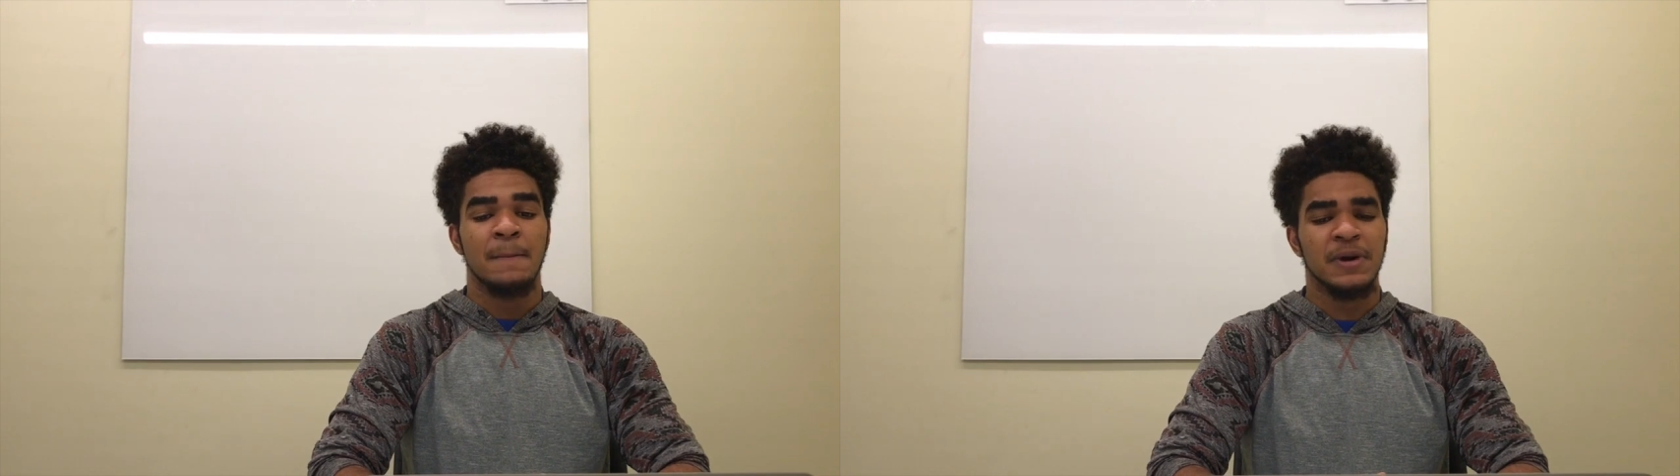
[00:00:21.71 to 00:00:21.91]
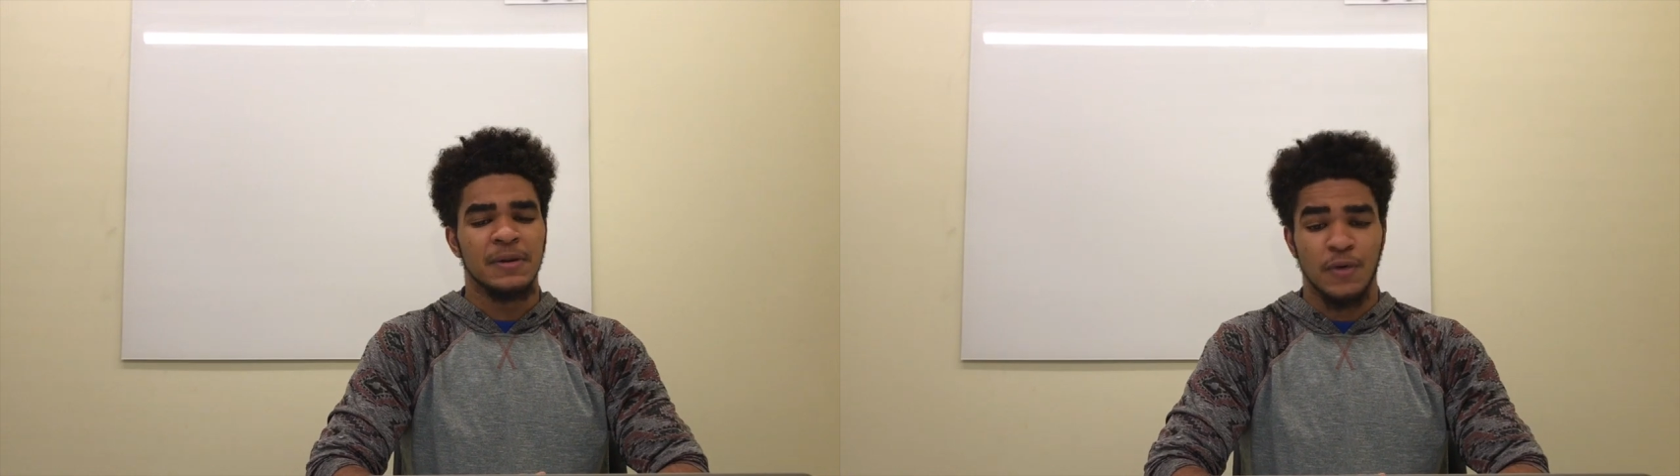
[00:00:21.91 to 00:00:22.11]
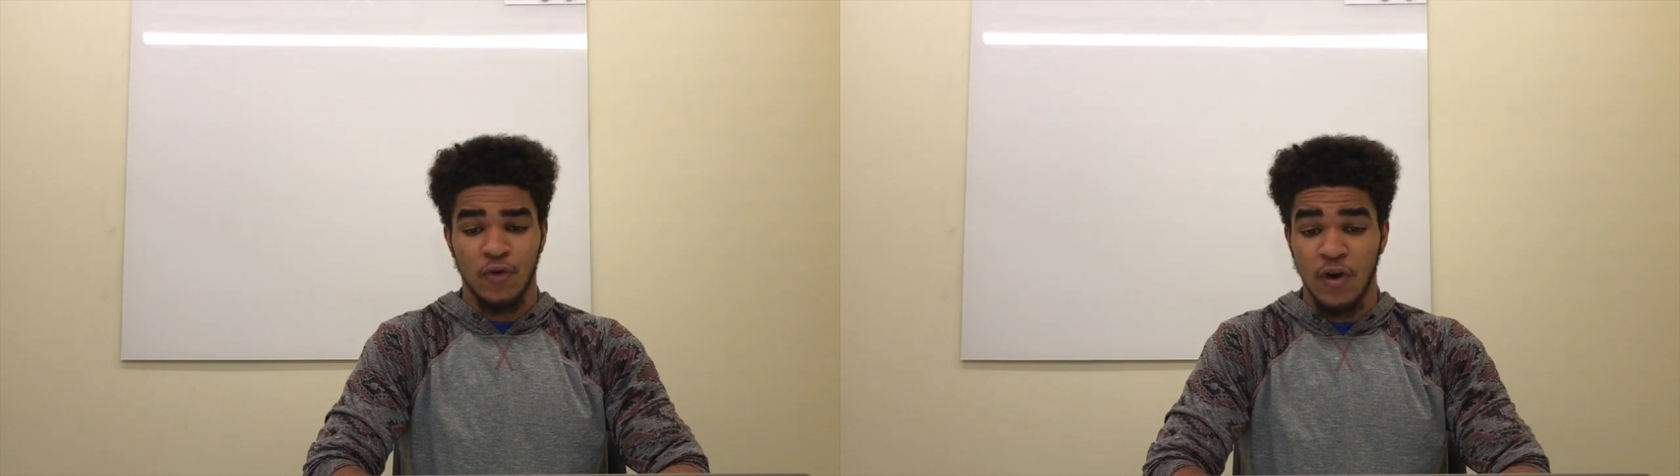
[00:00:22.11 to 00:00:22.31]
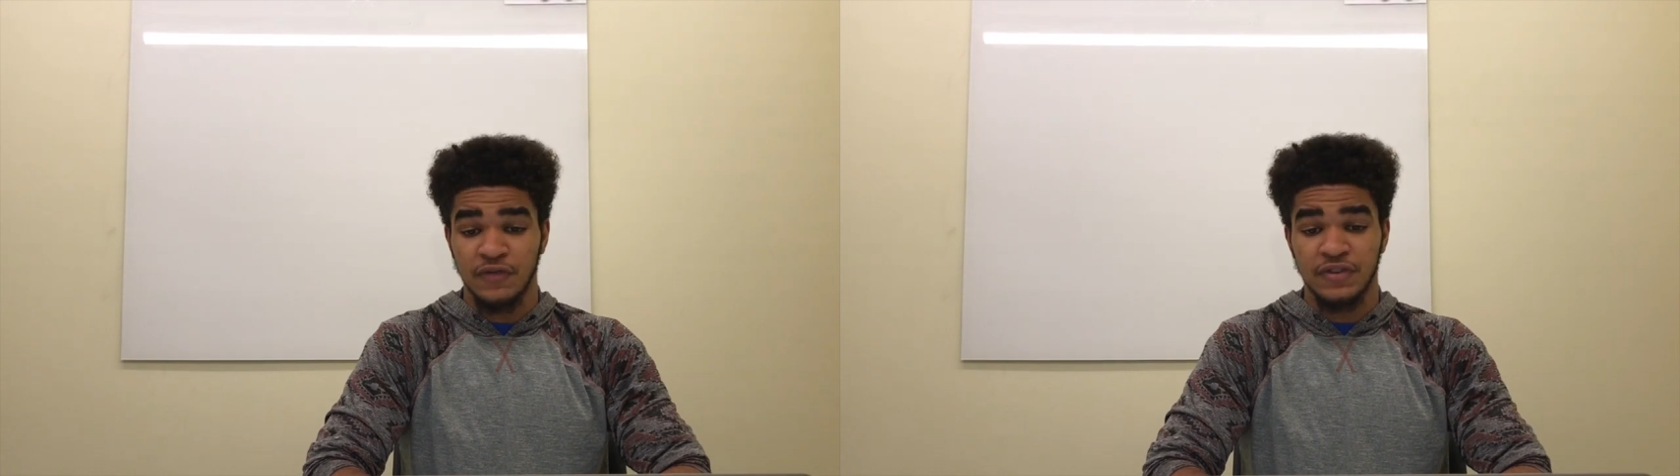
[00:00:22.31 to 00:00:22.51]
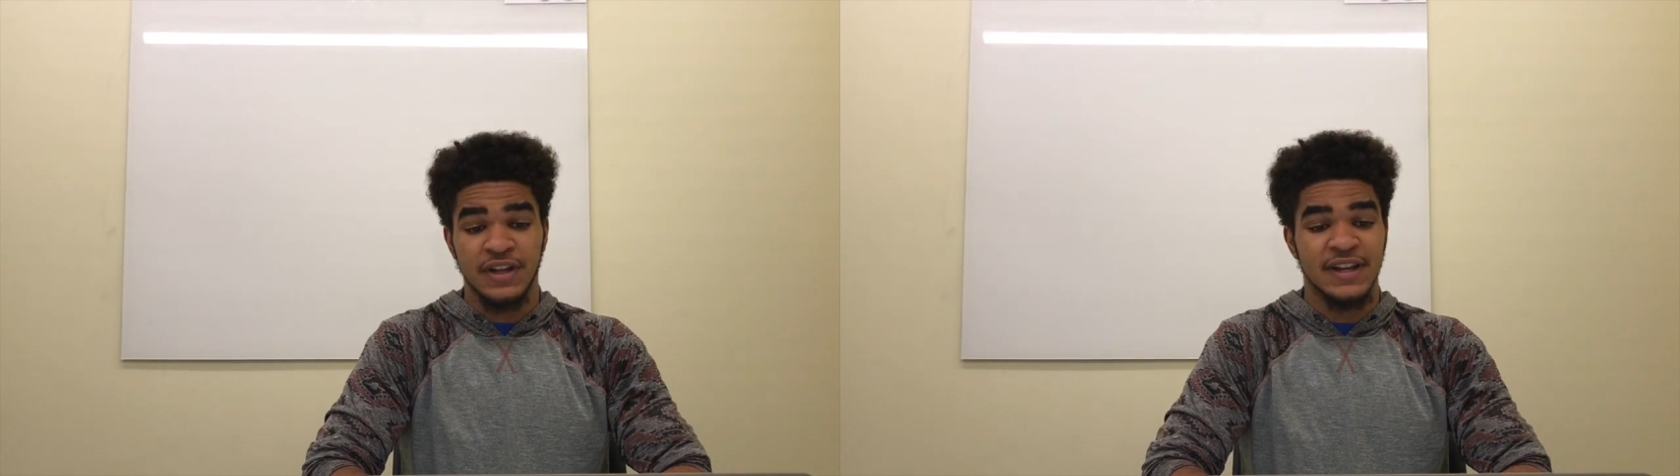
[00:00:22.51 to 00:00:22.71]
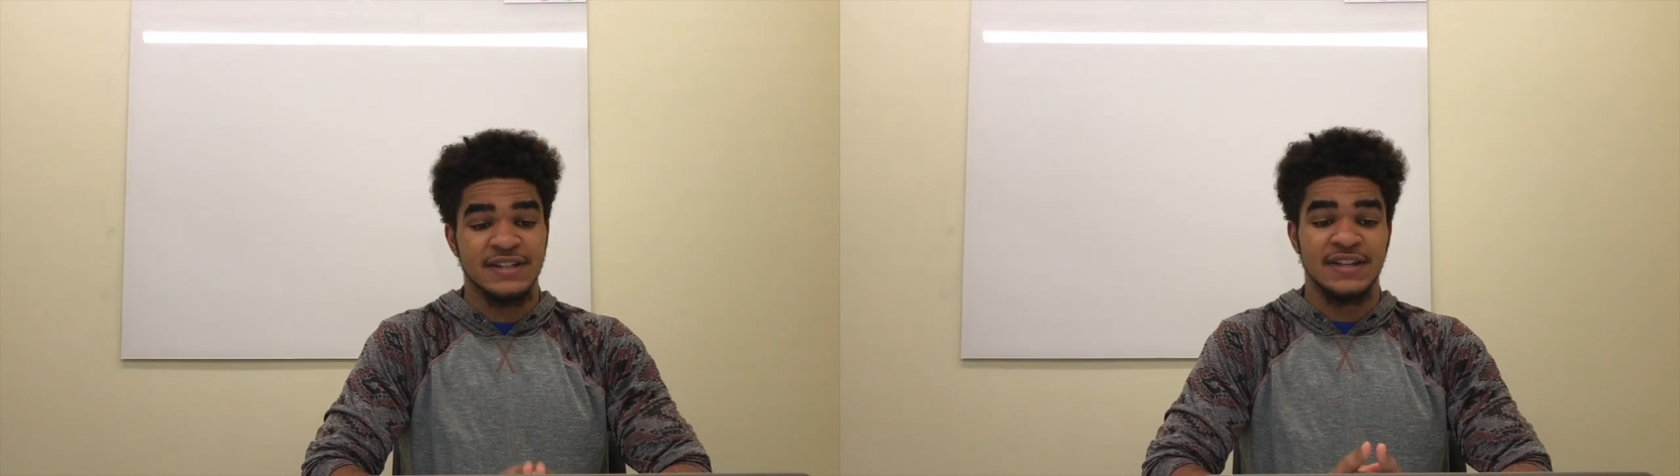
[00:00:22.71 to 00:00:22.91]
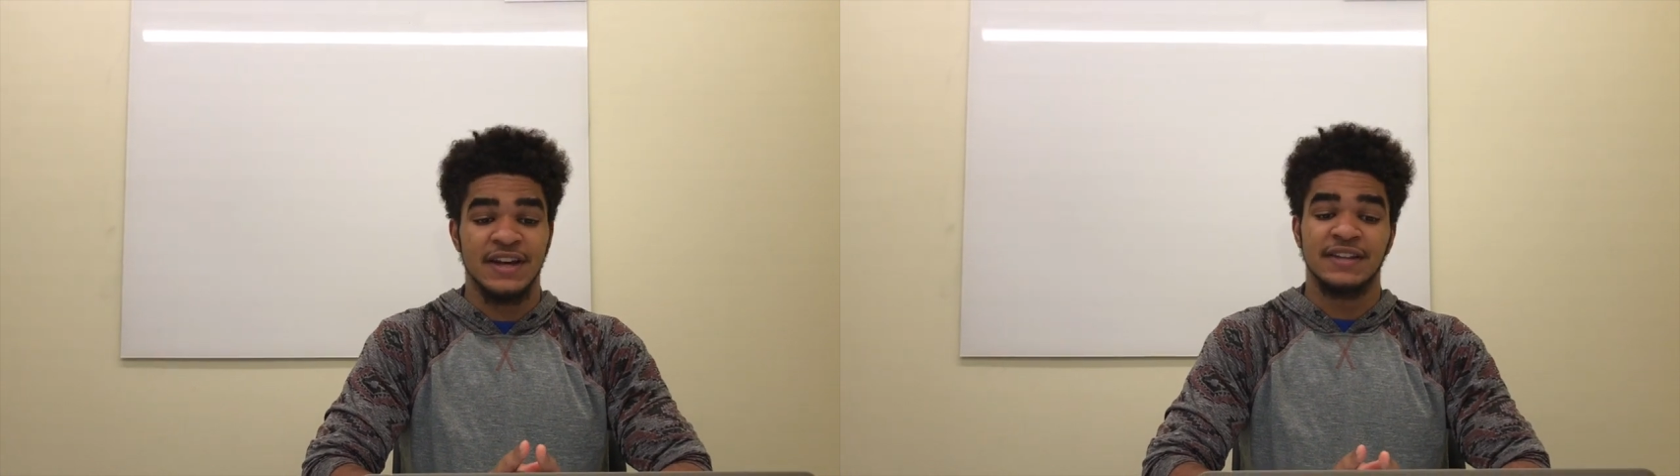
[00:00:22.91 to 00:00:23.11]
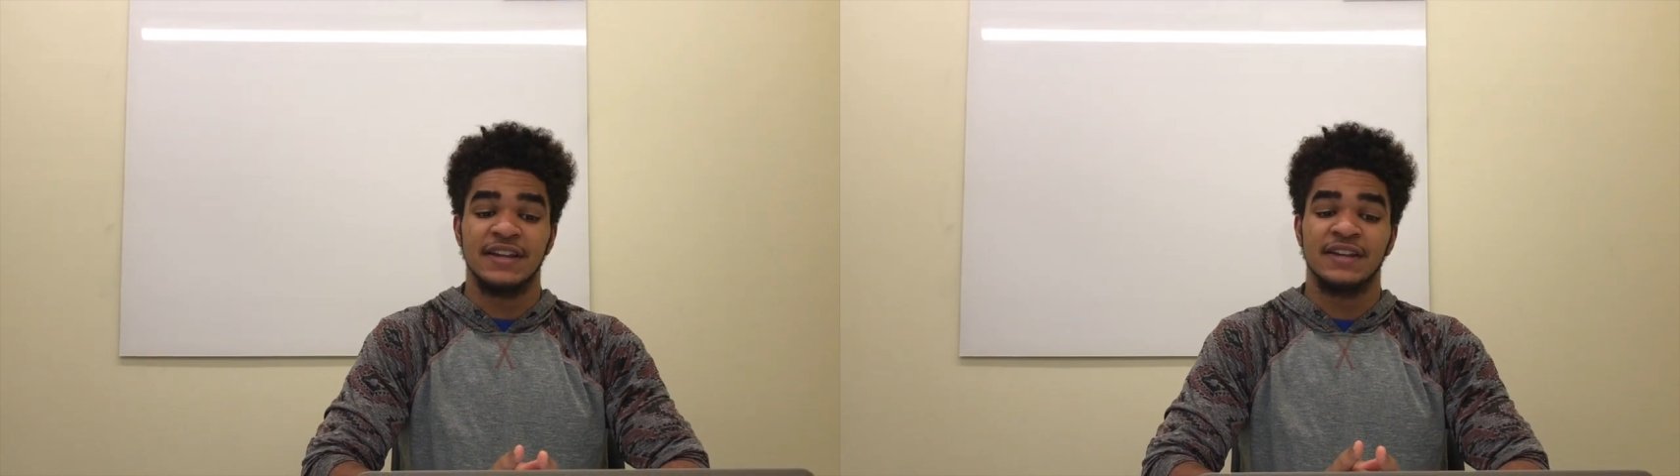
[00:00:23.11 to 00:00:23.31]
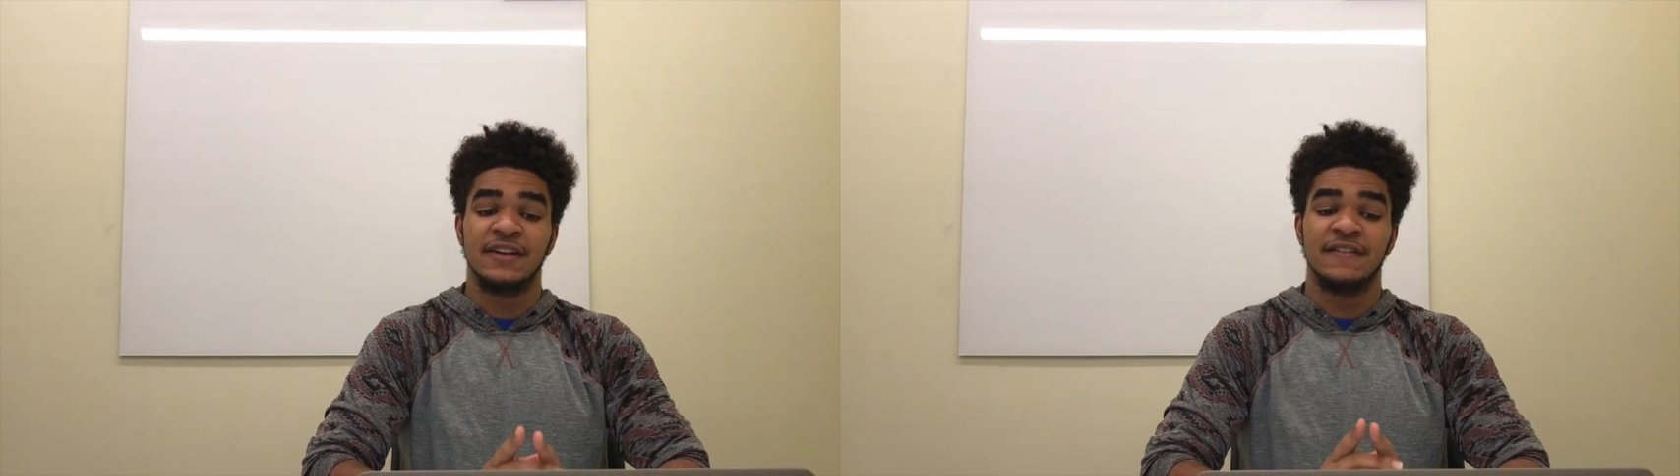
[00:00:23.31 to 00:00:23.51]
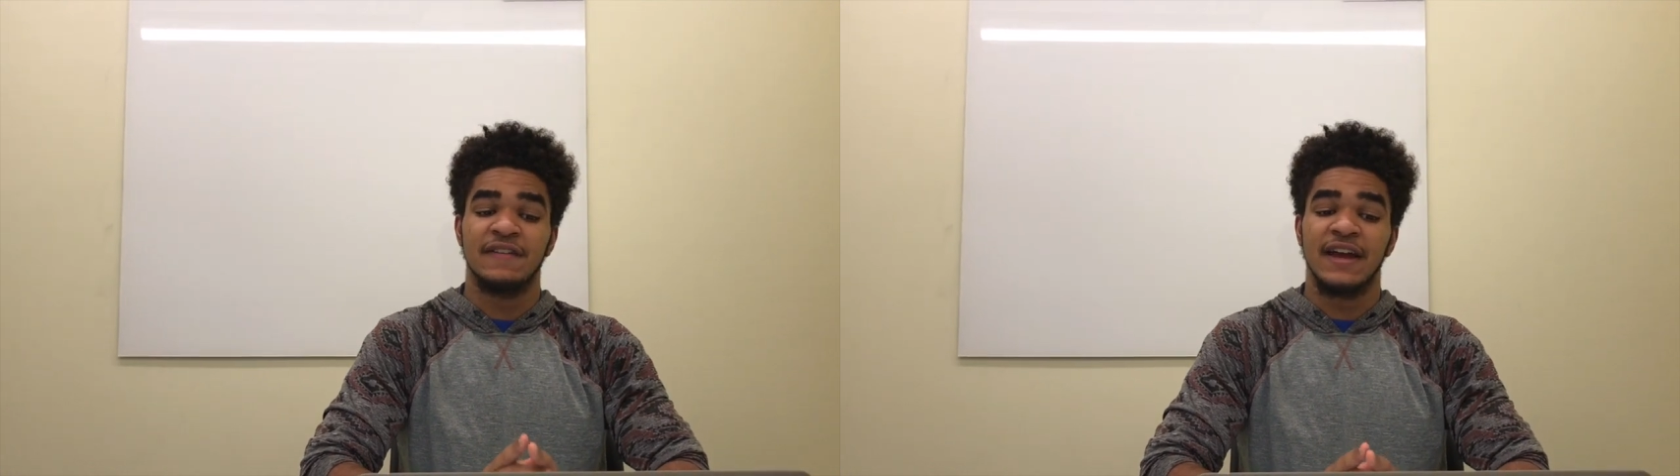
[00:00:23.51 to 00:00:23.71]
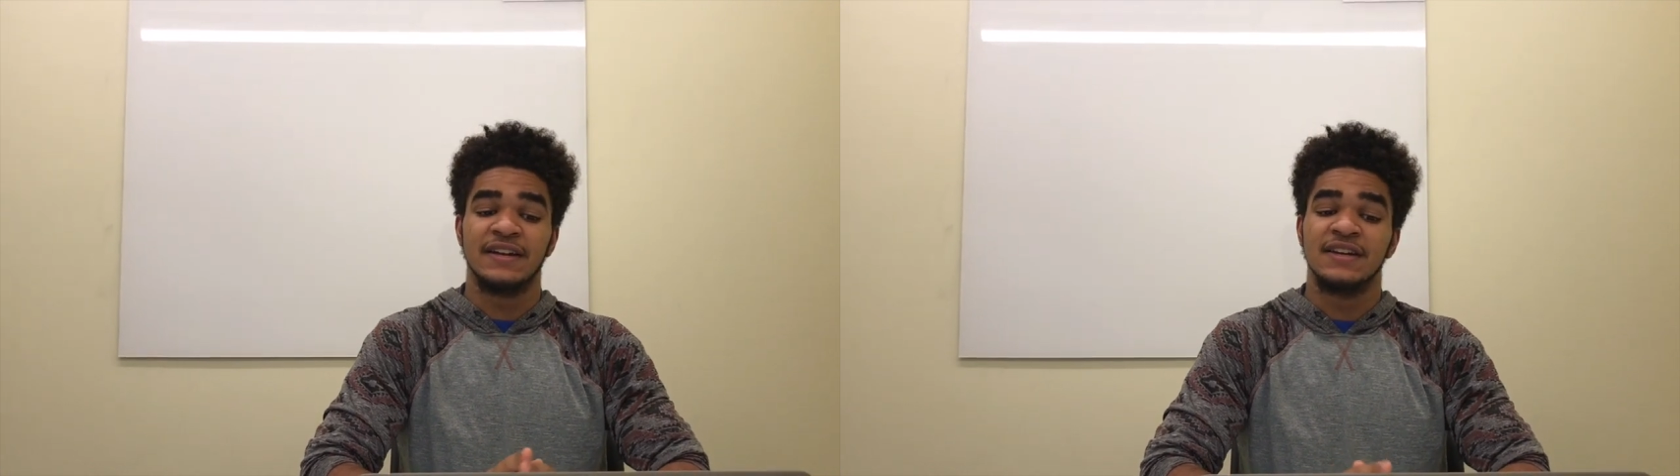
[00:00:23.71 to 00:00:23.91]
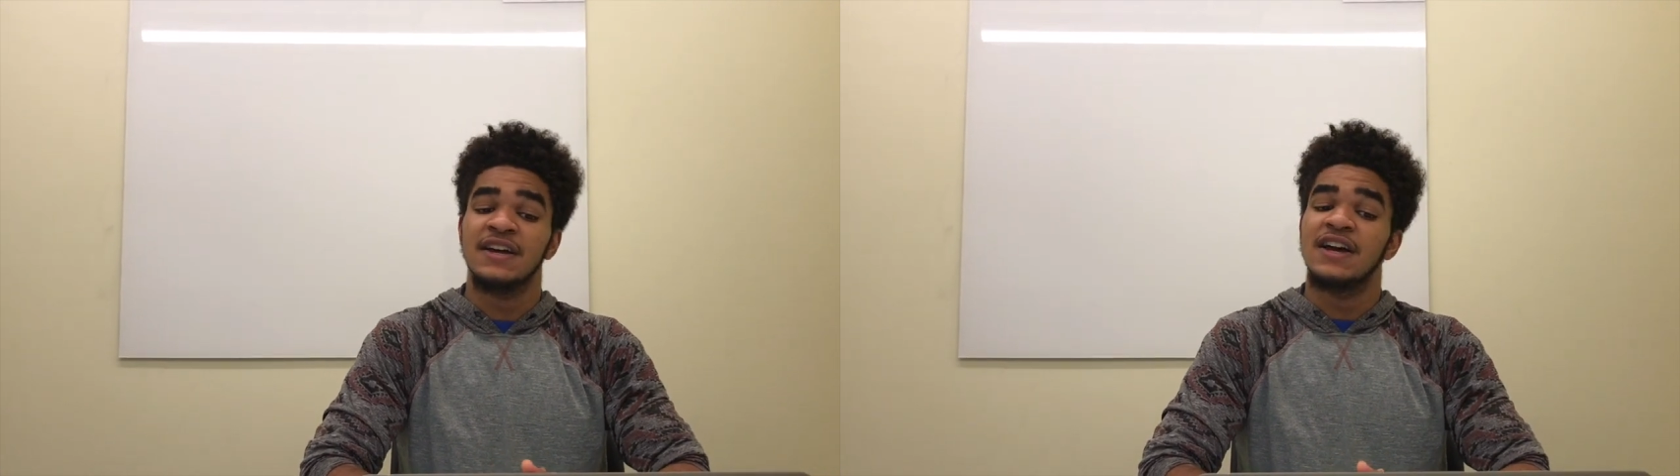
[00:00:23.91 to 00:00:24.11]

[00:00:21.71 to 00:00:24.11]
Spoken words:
but more often it is the unintended effect